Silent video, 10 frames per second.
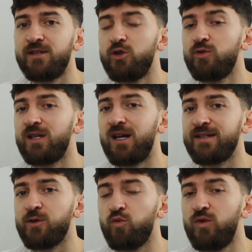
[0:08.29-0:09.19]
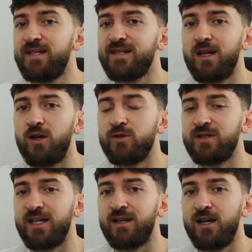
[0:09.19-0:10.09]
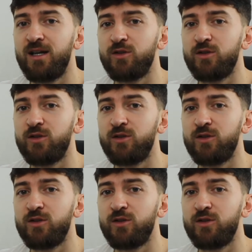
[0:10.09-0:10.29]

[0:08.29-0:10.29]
to utilize reseller hosting